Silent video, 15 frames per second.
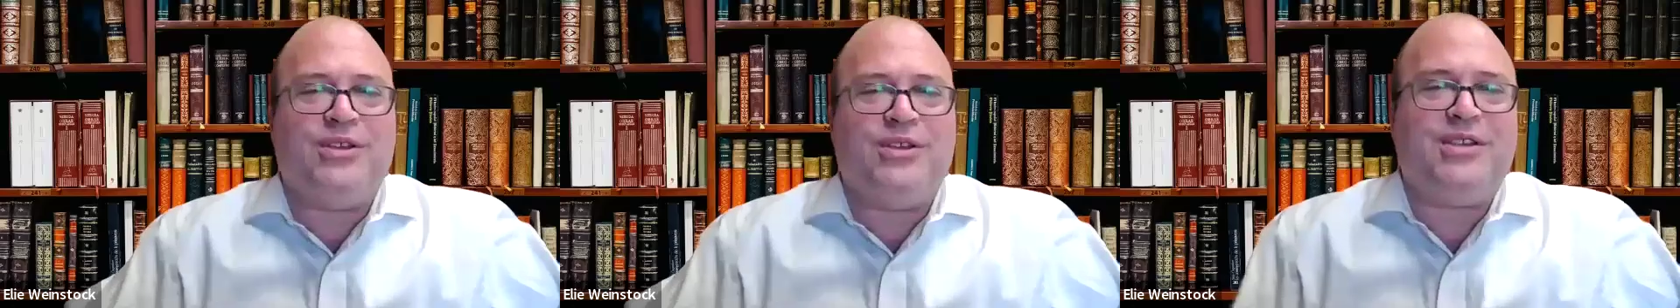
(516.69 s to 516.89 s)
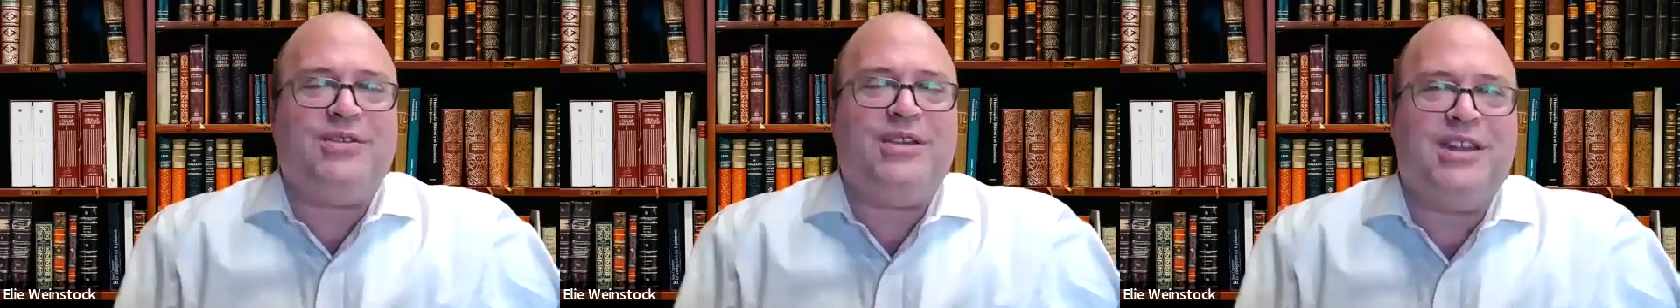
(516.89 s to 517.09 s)

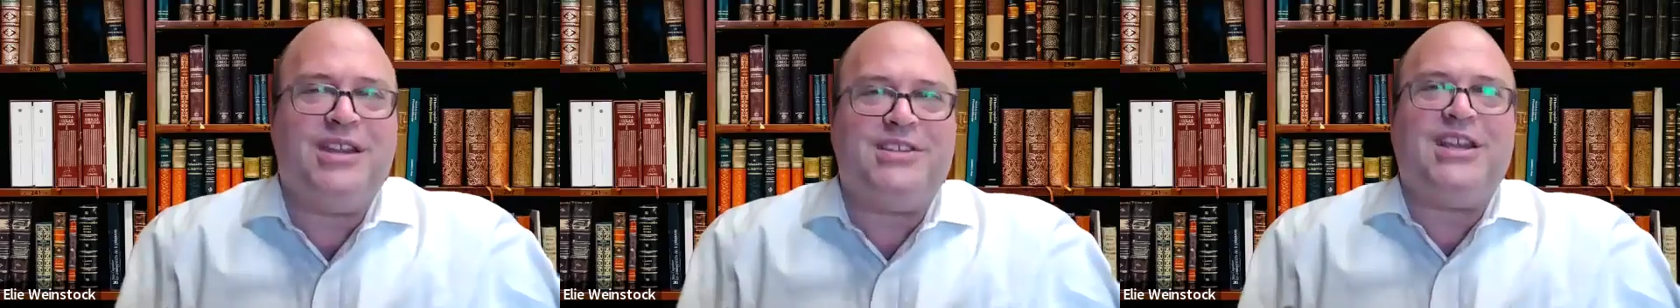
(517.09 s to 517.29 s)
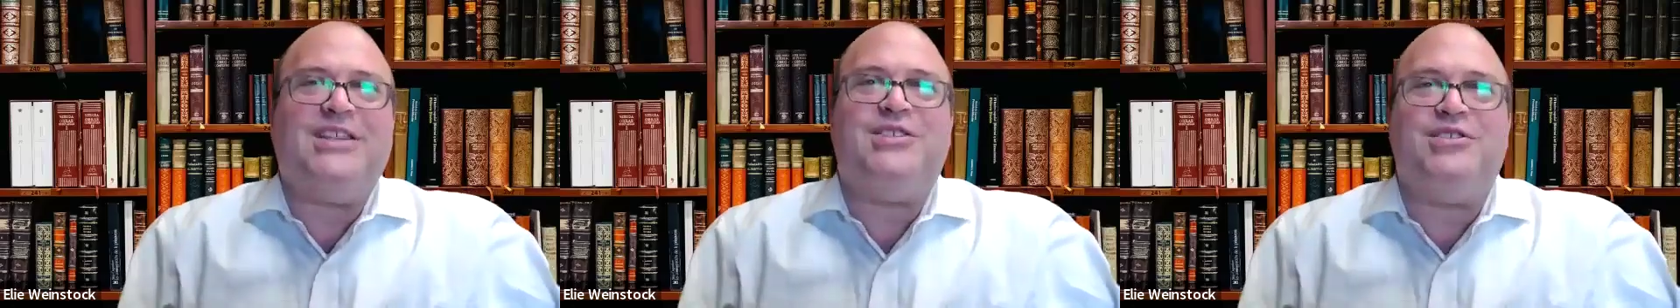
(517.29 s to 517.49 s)
In
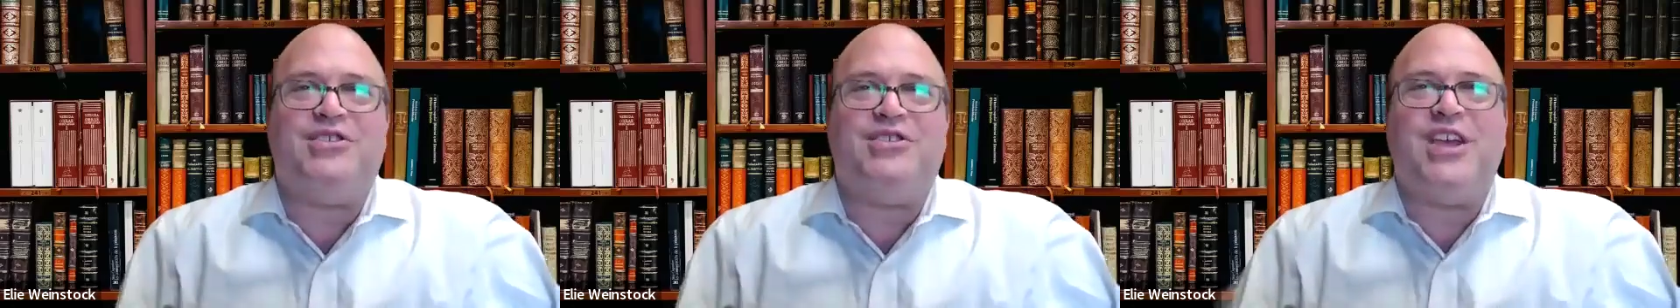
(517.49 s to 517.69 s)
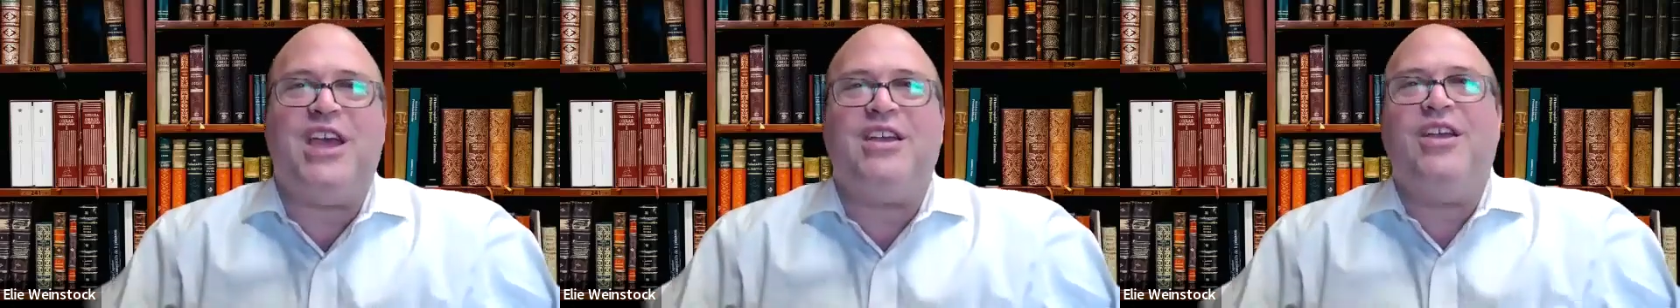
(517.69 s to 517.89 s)
a sense,
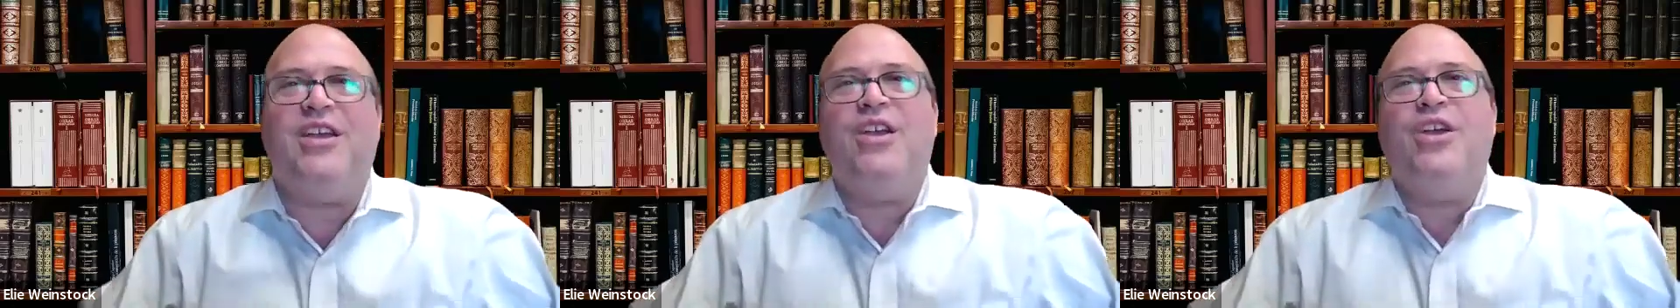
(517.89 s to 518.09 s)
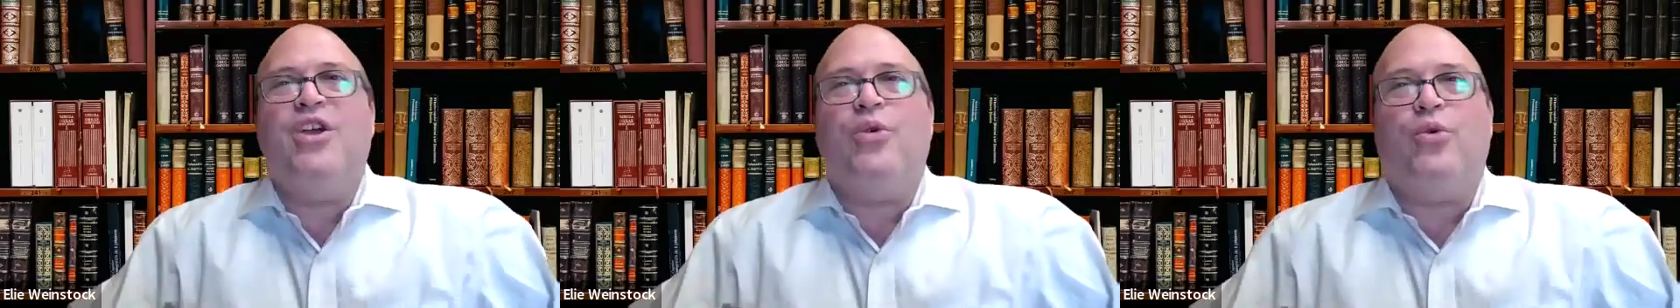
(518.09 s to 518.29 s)
he's saying
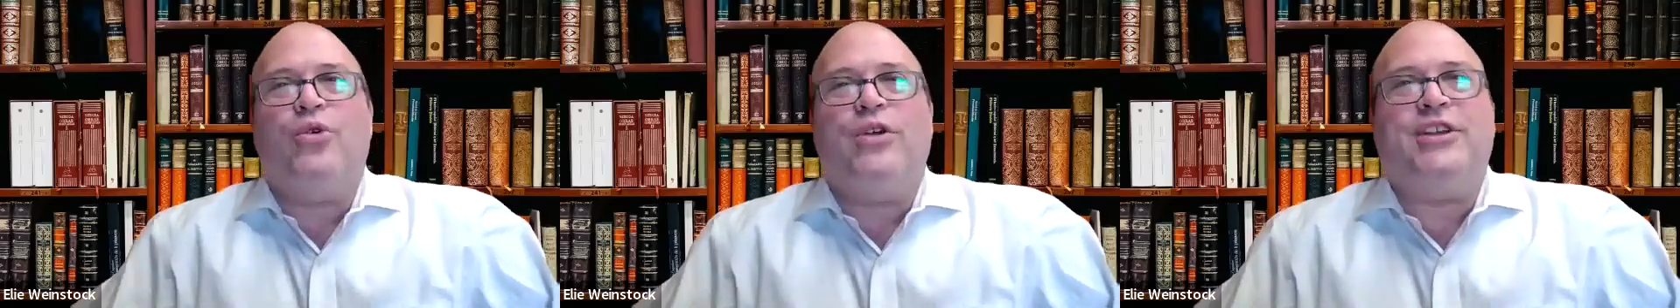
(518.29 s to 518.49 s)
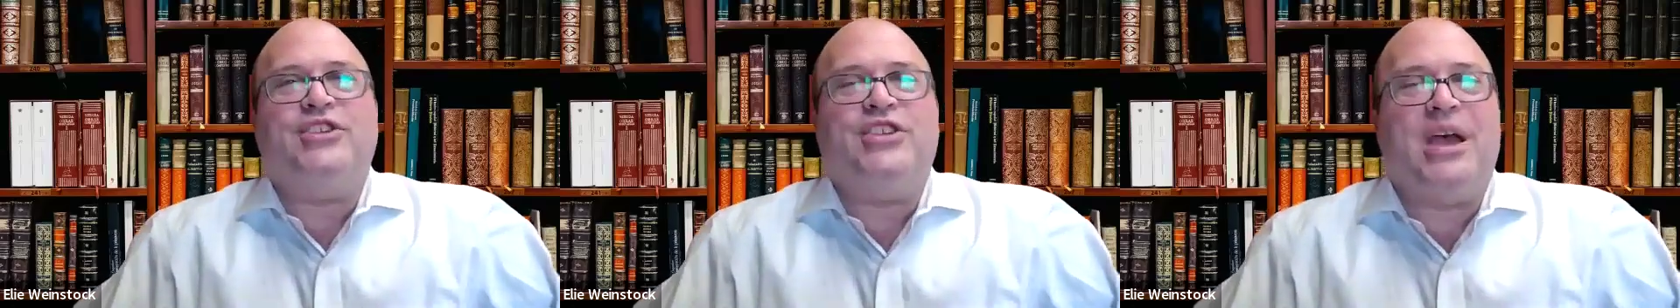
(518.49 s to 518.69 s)

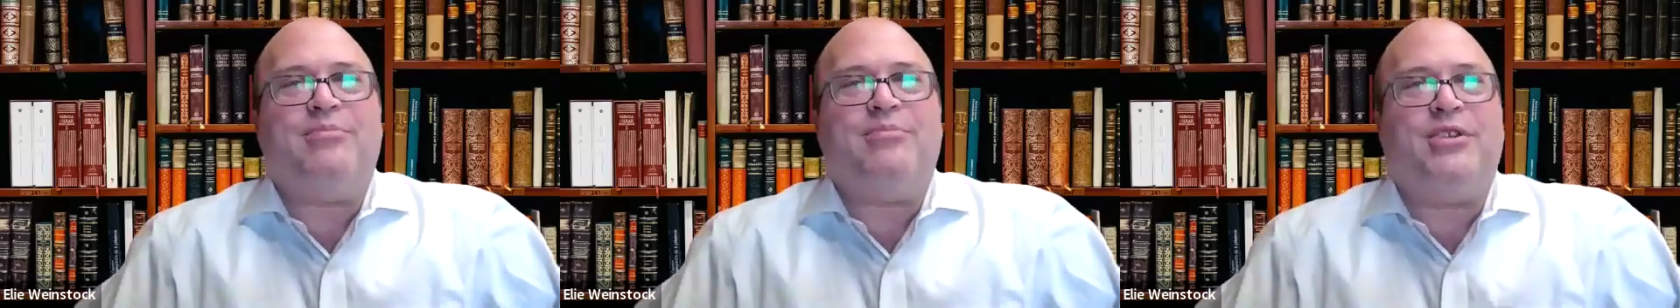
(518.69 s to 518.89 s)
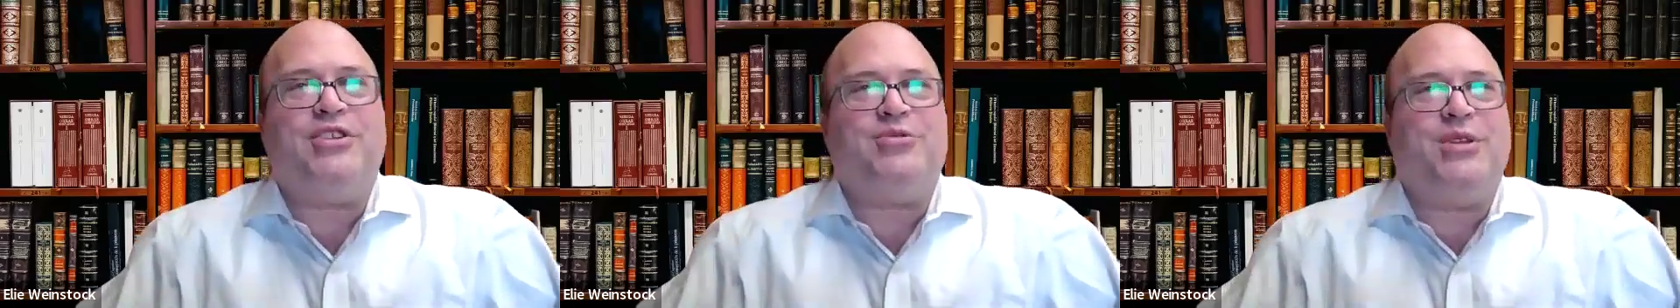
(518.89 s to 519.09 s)
we're
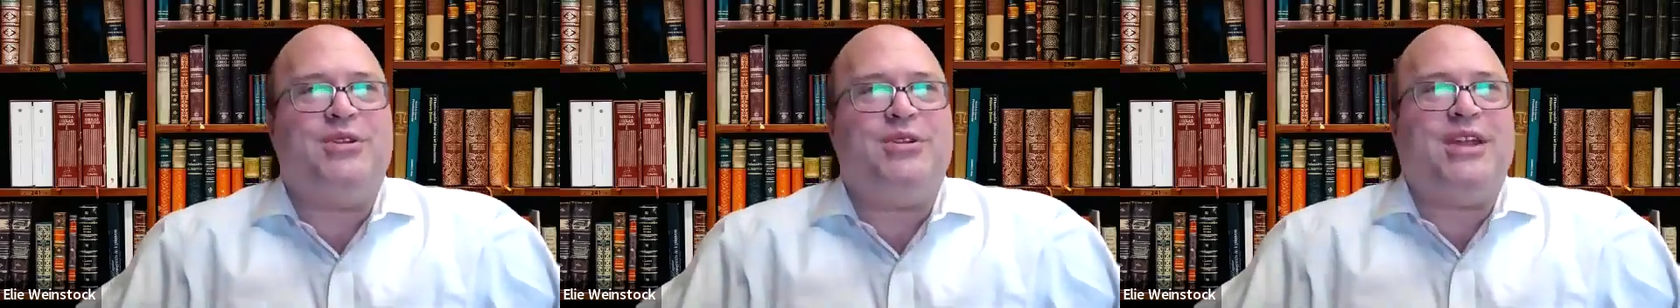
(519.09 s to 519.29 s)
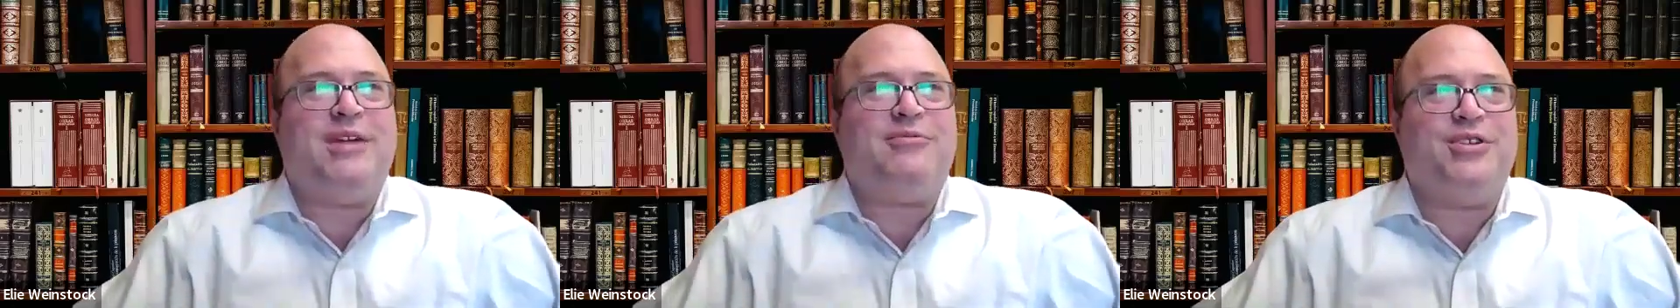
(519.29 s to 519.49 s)
exempt because we
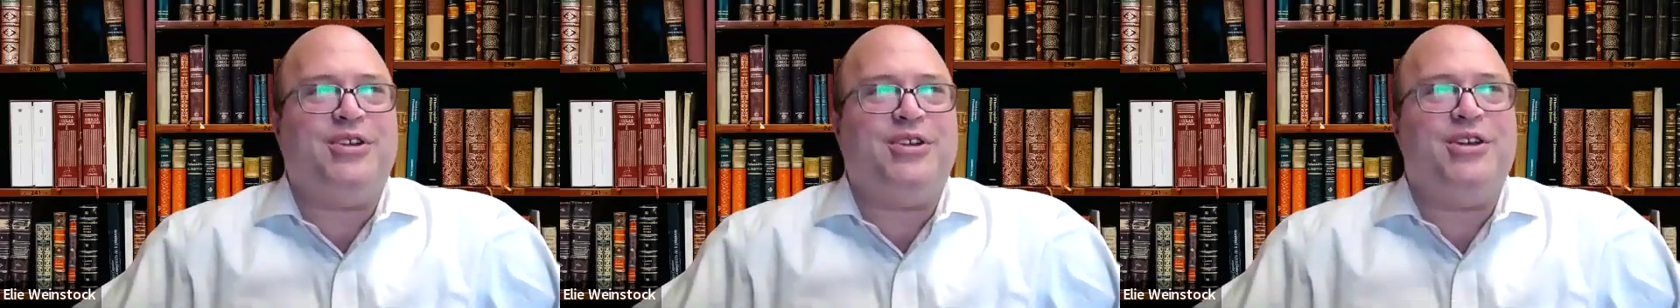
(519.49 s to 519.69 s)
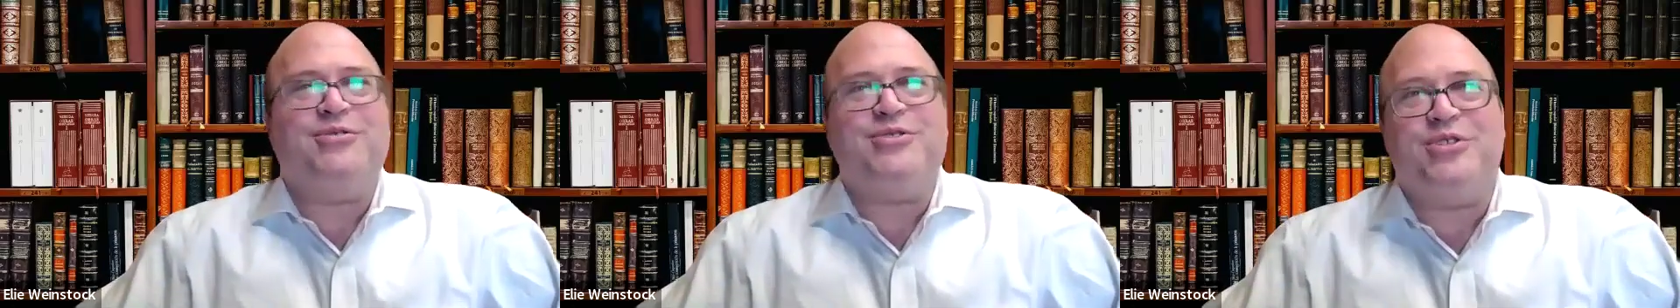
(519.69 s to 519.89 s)
don't have to go.